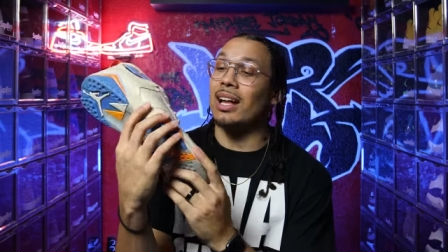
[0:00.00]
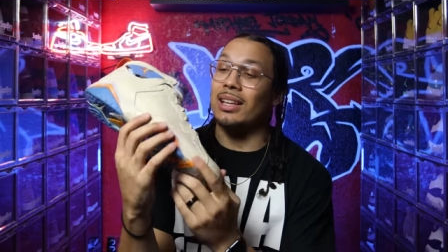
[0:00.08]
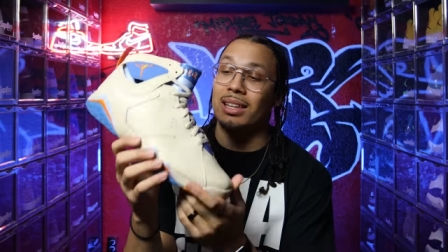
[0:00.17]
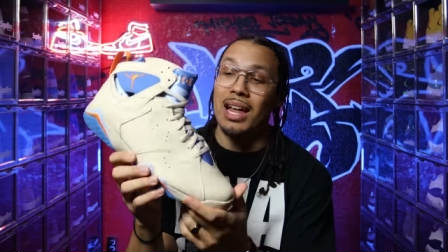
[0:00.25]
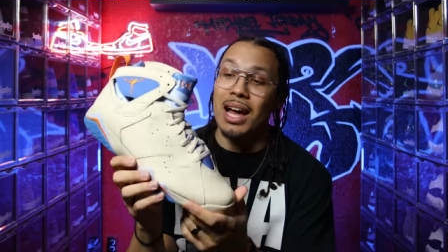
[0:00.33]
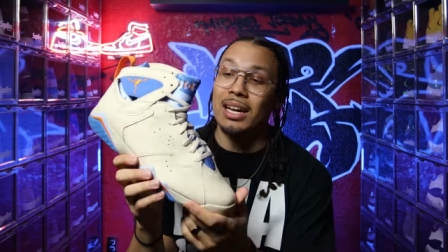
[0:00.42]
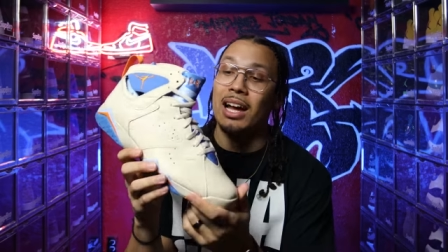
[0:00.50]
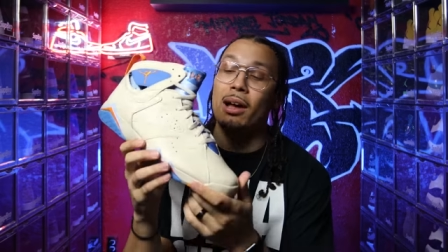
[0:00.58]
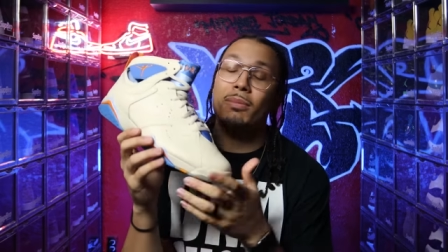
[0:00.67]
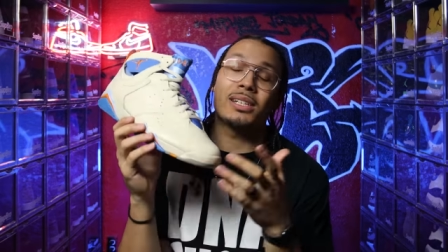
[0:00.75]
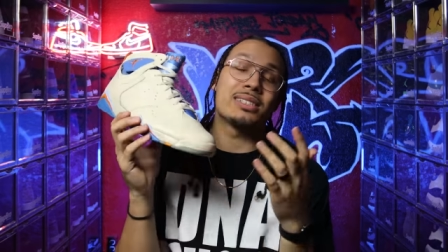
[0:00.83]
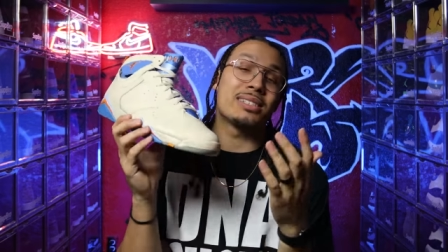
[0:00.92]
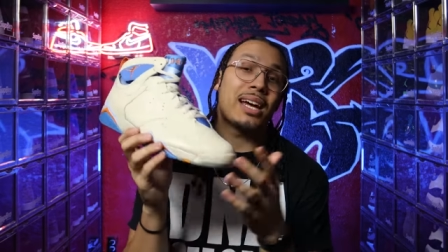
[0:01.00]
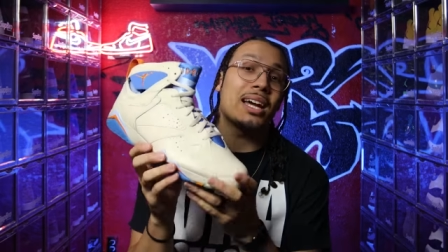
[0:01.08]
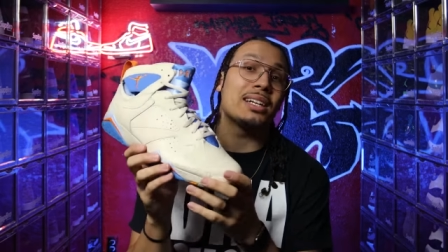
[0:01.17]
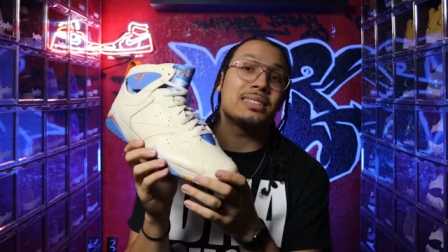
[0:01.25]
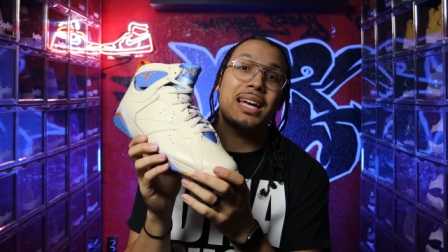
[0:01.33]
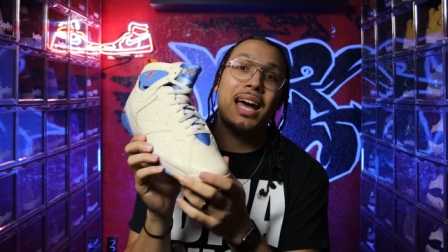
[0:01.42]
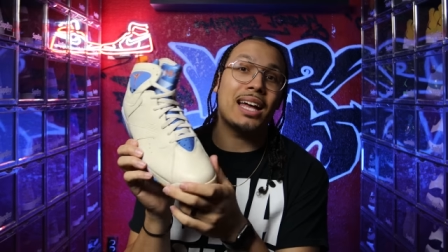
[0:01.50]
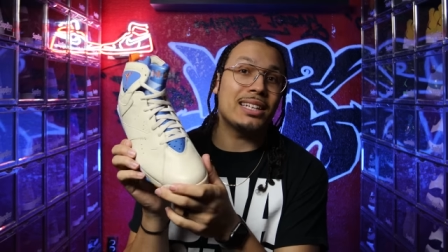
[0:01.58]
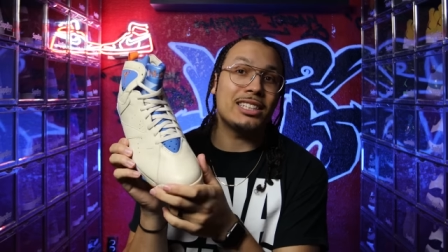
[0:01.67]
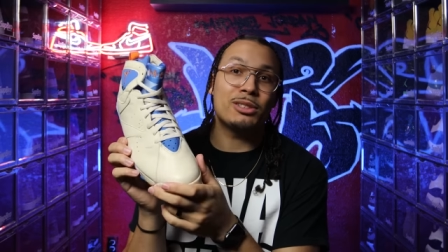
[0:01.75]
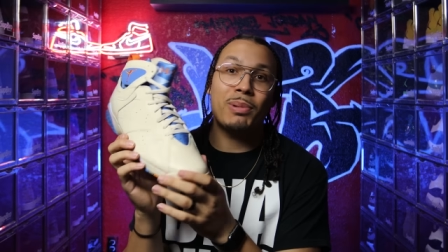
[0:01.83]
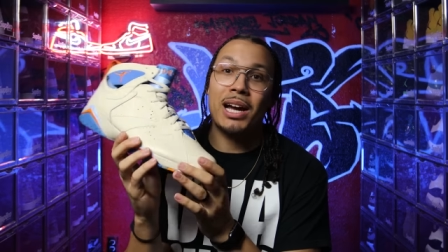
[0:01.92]
a lot. I'm excited to add
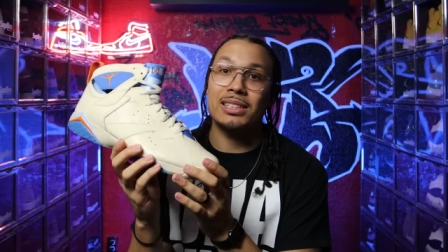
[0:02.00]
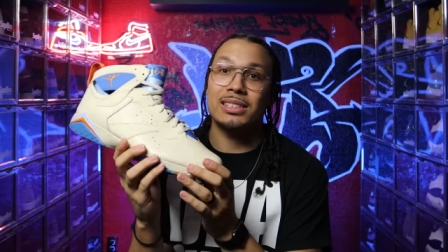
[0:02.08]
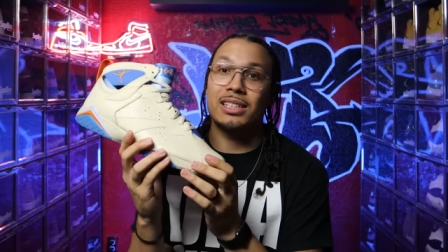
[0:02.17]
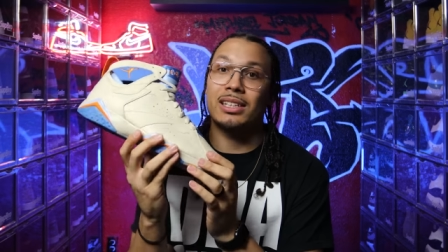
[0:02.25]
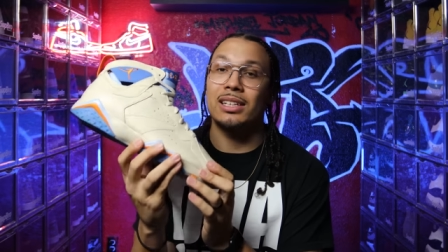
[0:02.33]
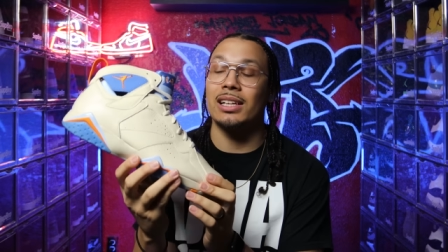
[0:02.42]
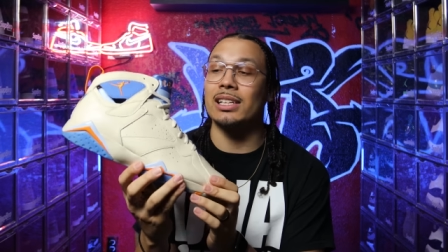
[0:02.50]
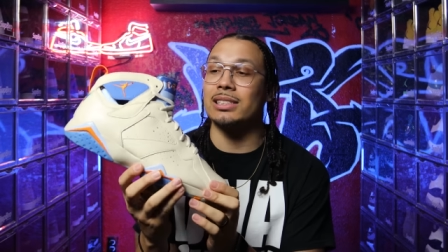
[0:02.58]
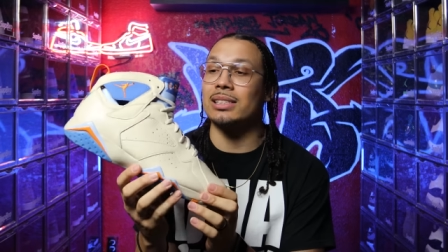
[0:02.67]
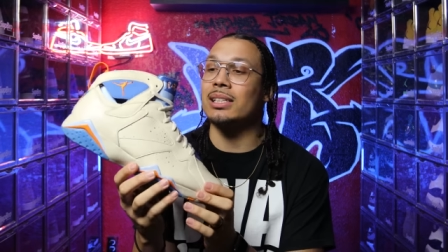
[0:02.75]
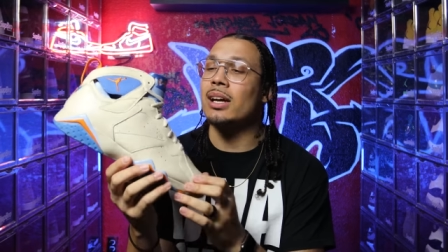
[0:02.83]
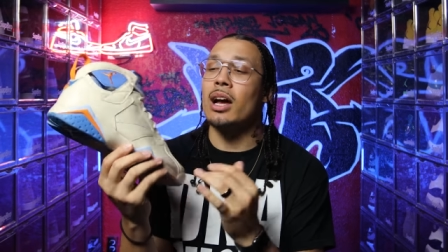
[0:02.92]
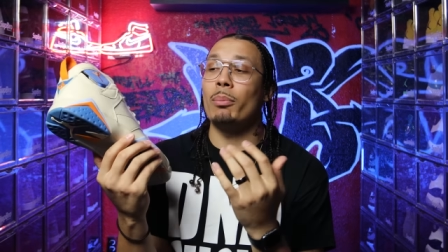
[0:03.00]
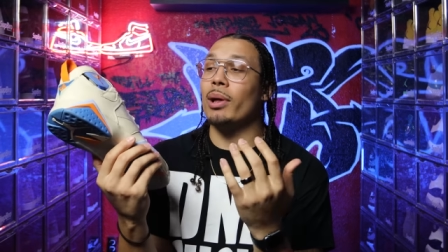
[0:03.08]
these back to the collection.